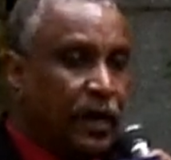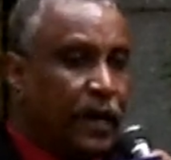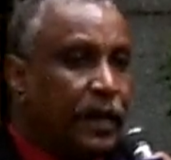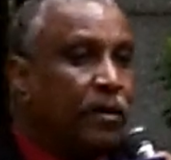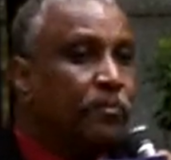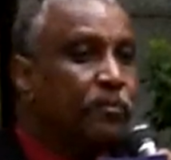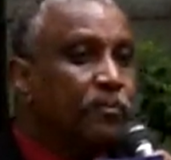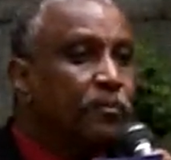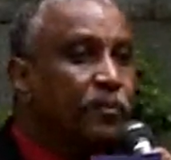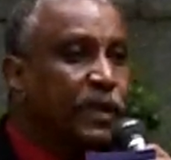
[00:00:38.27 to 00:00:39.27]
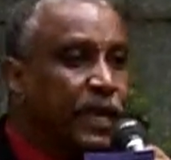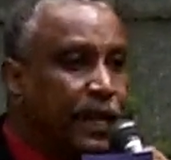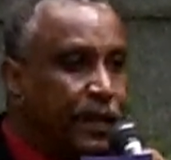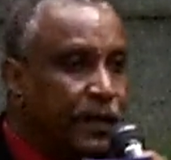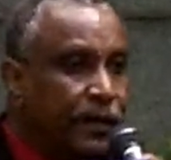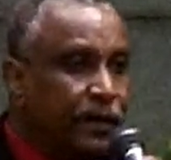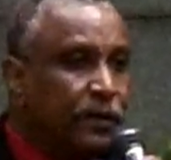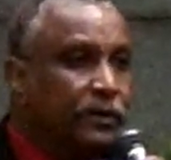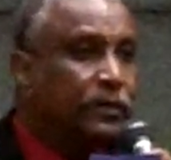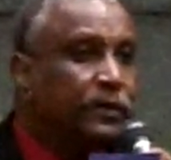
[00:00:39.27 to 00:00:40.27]
And I'm really
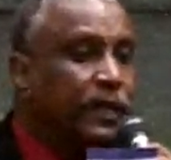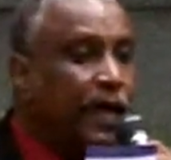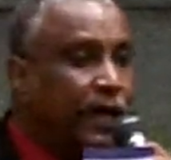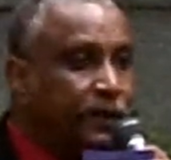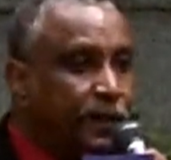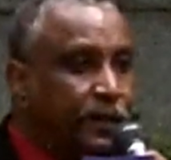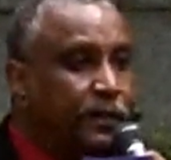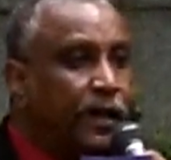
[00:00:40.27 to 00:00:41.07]
delighted.